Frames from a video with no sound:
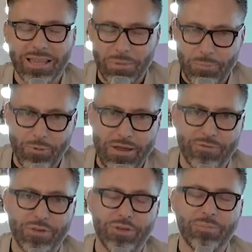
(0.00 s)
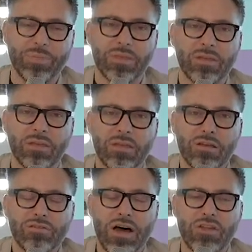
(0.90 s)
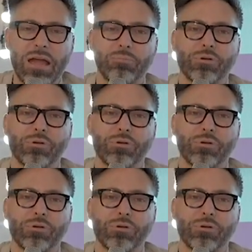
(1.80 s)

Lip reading: Let me pray for you. Father,